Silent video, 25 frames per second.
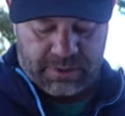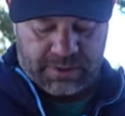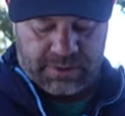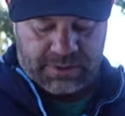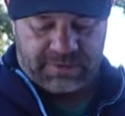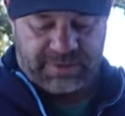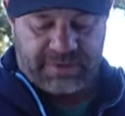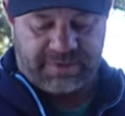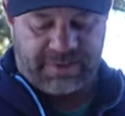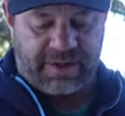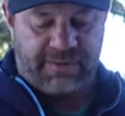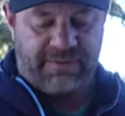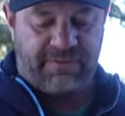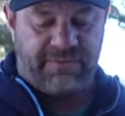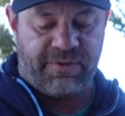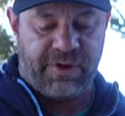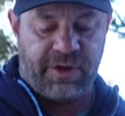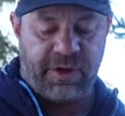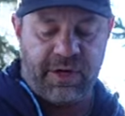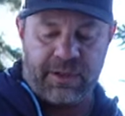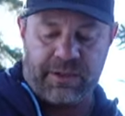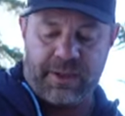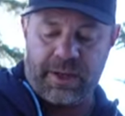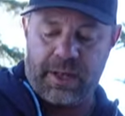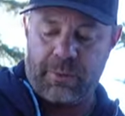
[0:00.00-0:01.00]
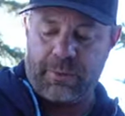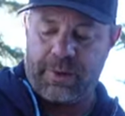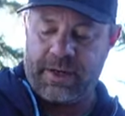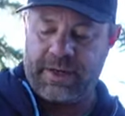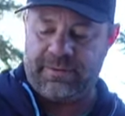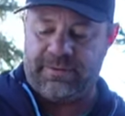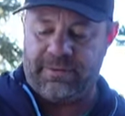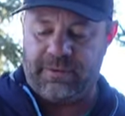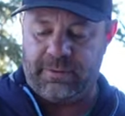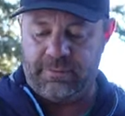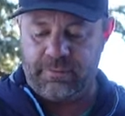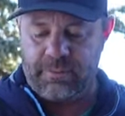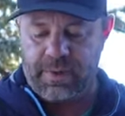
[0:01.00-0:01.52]
This is a very
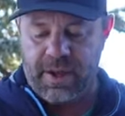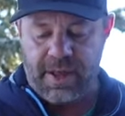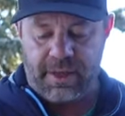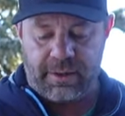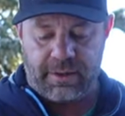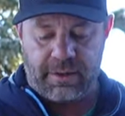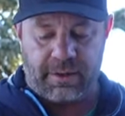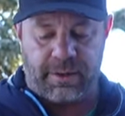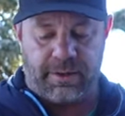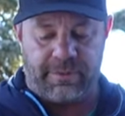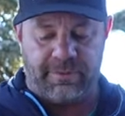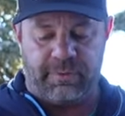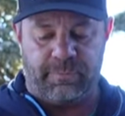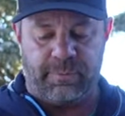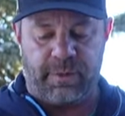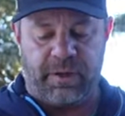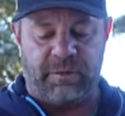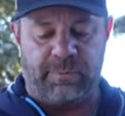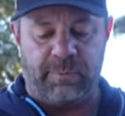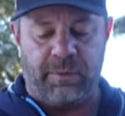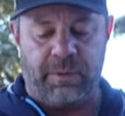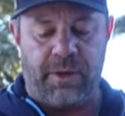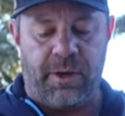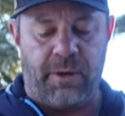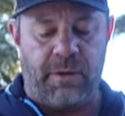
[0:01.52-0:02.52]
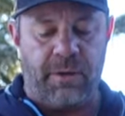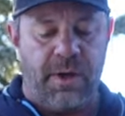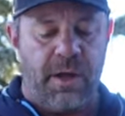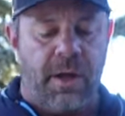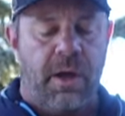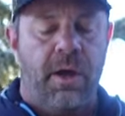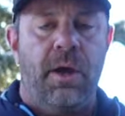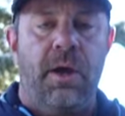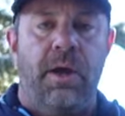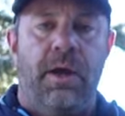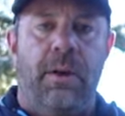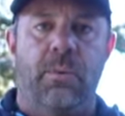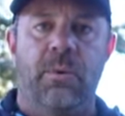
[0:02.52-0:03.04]
lightweight sleeping bag. I'll specs below.
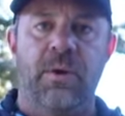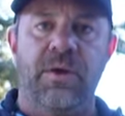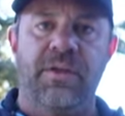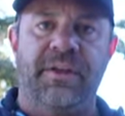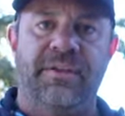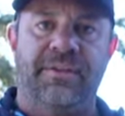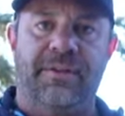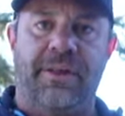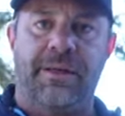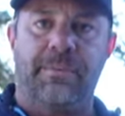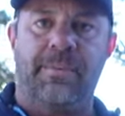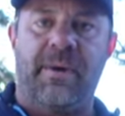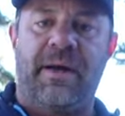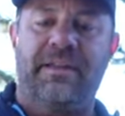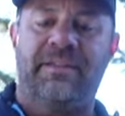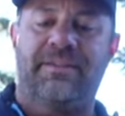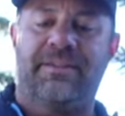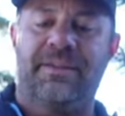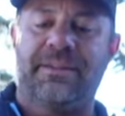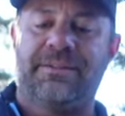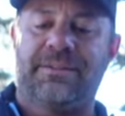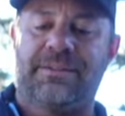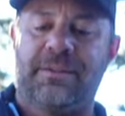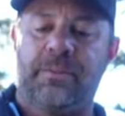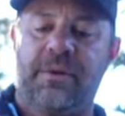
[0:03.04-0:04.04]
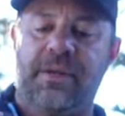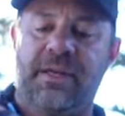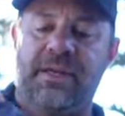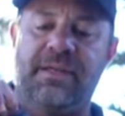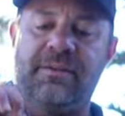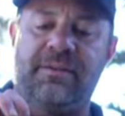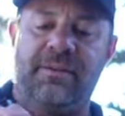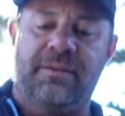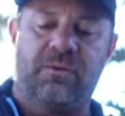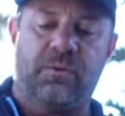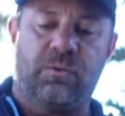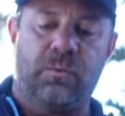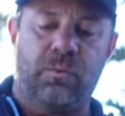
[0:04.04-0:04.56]
But one of the things I like about Sea to Summit
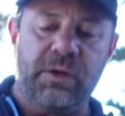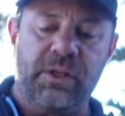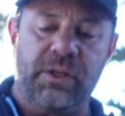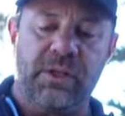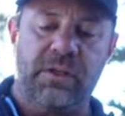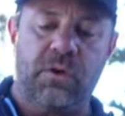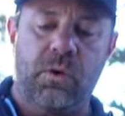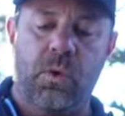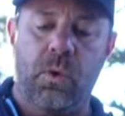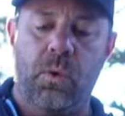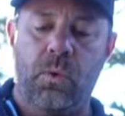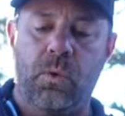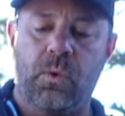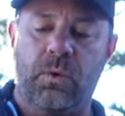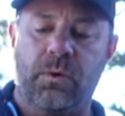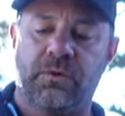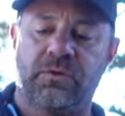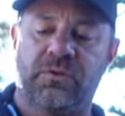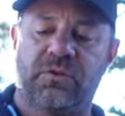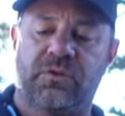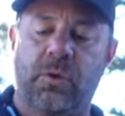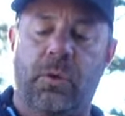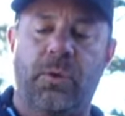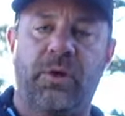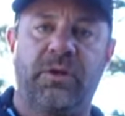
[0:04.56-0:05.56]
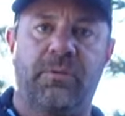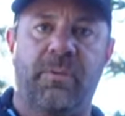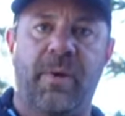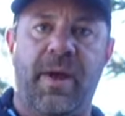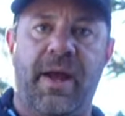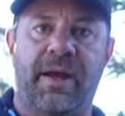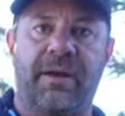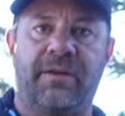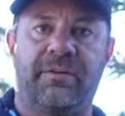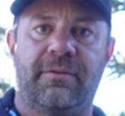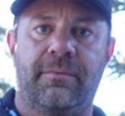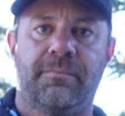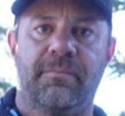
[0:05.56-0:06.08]
is these really cool storage
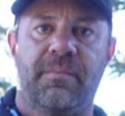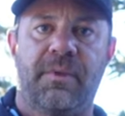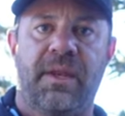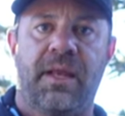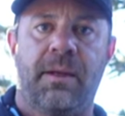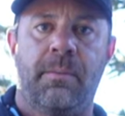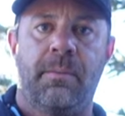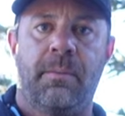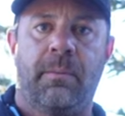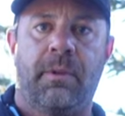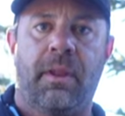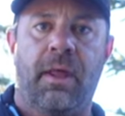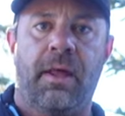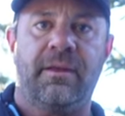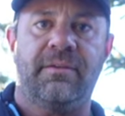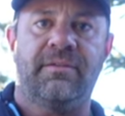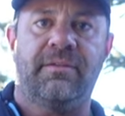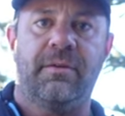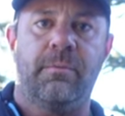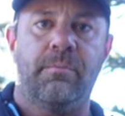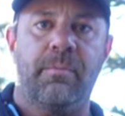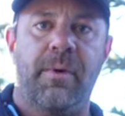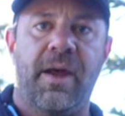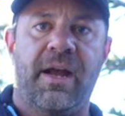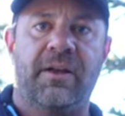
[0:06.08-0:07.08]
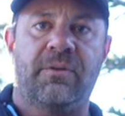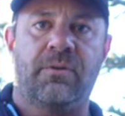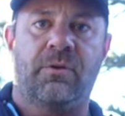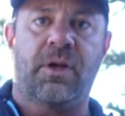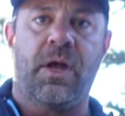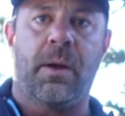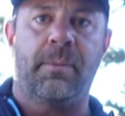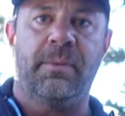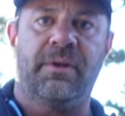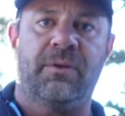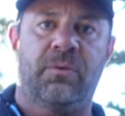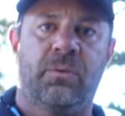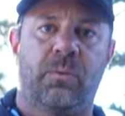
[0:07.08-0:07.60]
bags. A lot of sleeping bags will
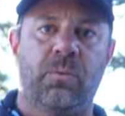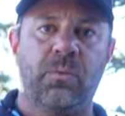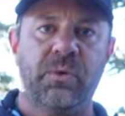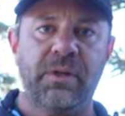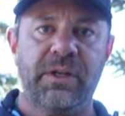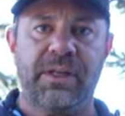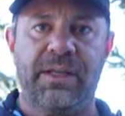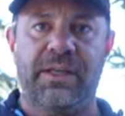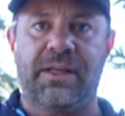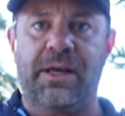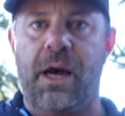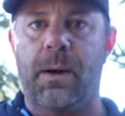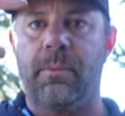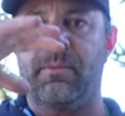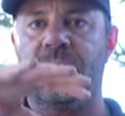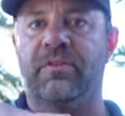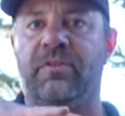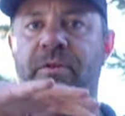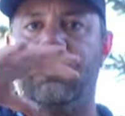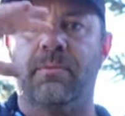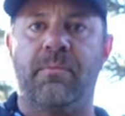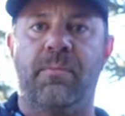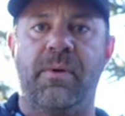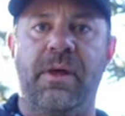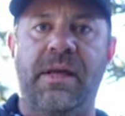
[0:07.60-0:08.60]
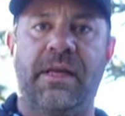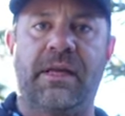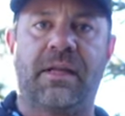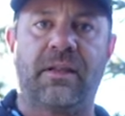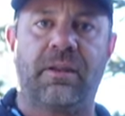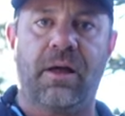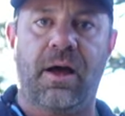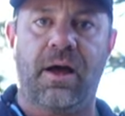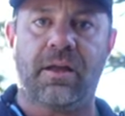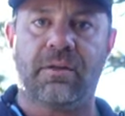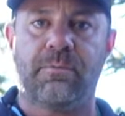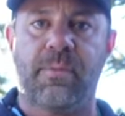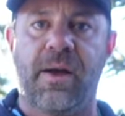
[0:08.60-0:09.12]
come in these really cumbersome big
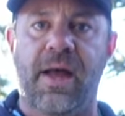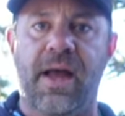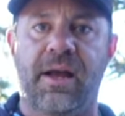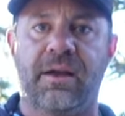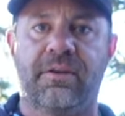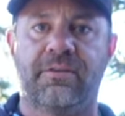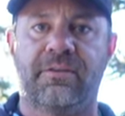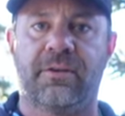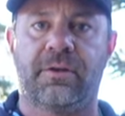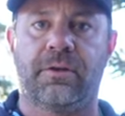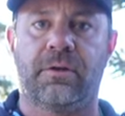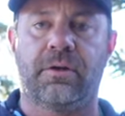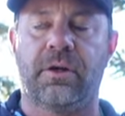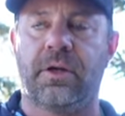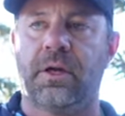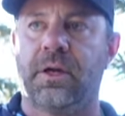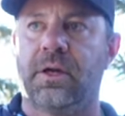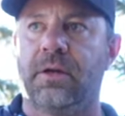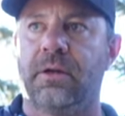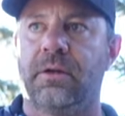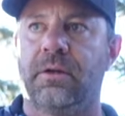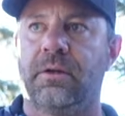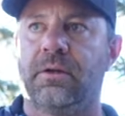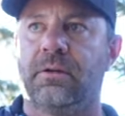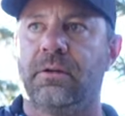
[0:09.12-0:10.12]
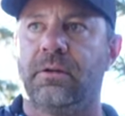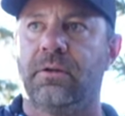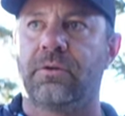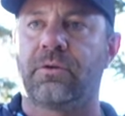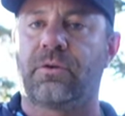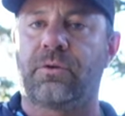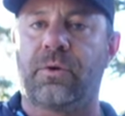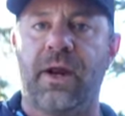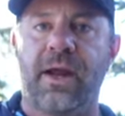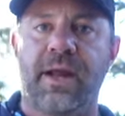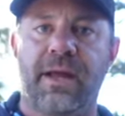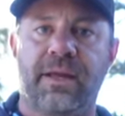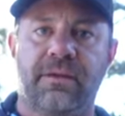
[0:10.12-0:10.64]
cloth bags that are they're
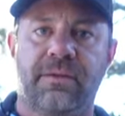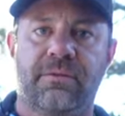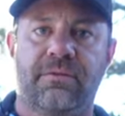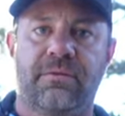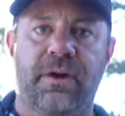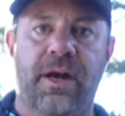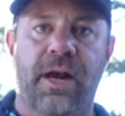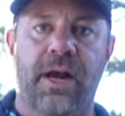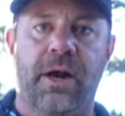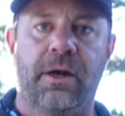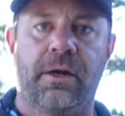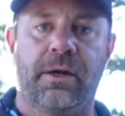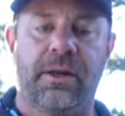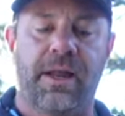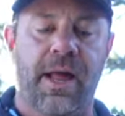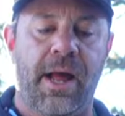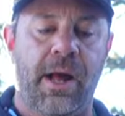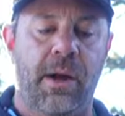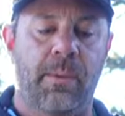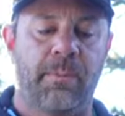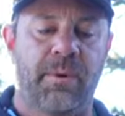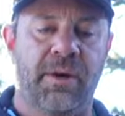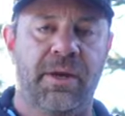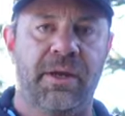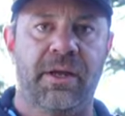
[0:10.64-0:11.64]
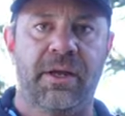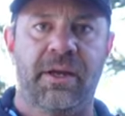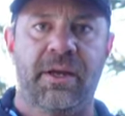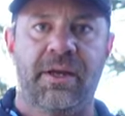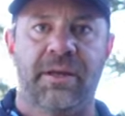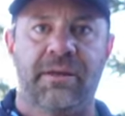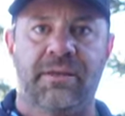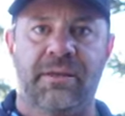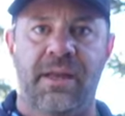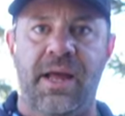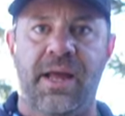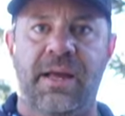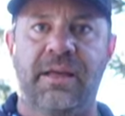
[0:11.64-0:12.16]
great for airing it out, but
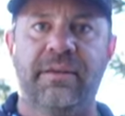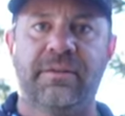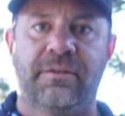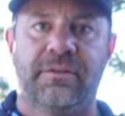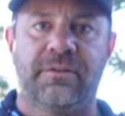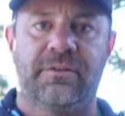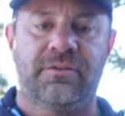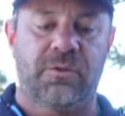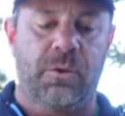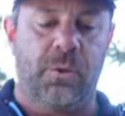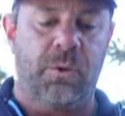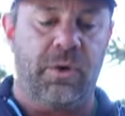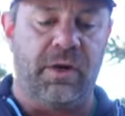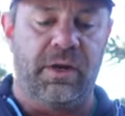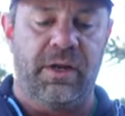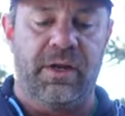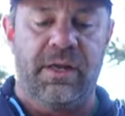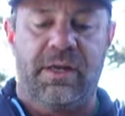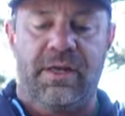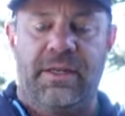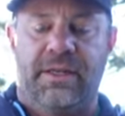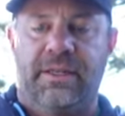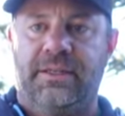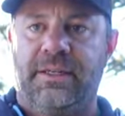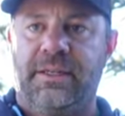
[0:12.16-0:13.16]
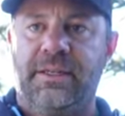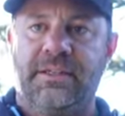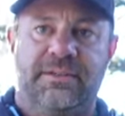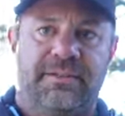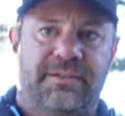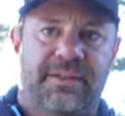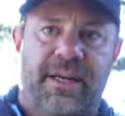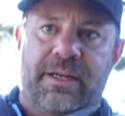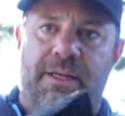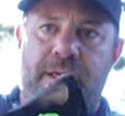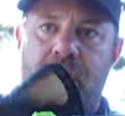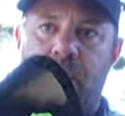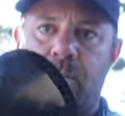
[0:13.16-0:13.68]
not easy to store. These
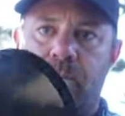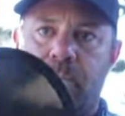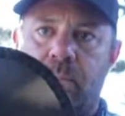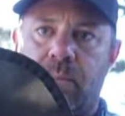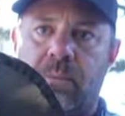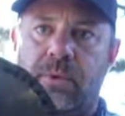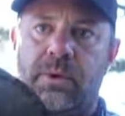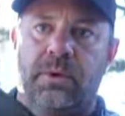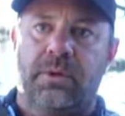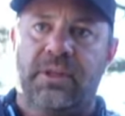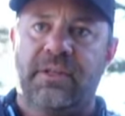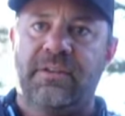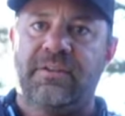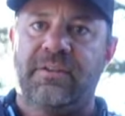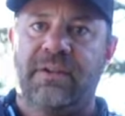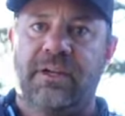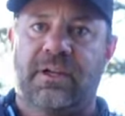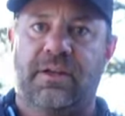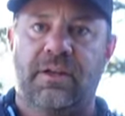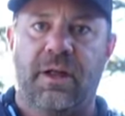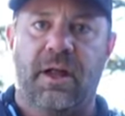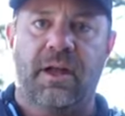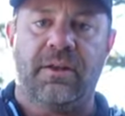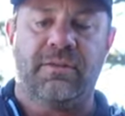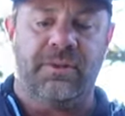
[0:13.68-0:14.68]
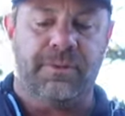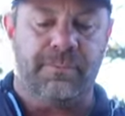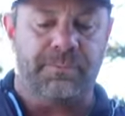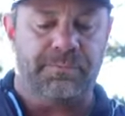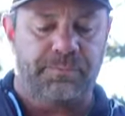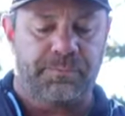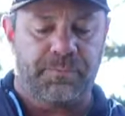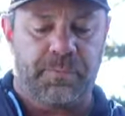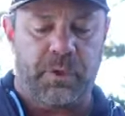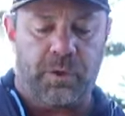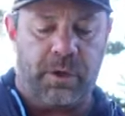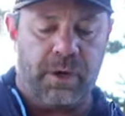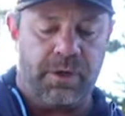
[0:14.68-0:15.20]
stack up really easy in a closet
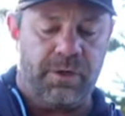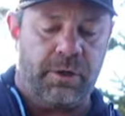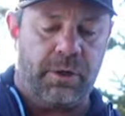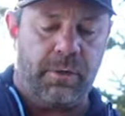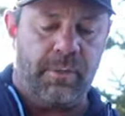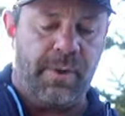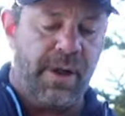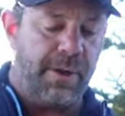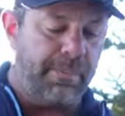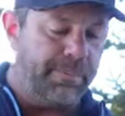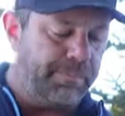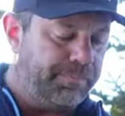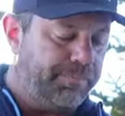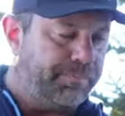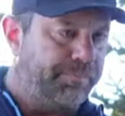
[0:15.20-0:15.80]
or under your bed.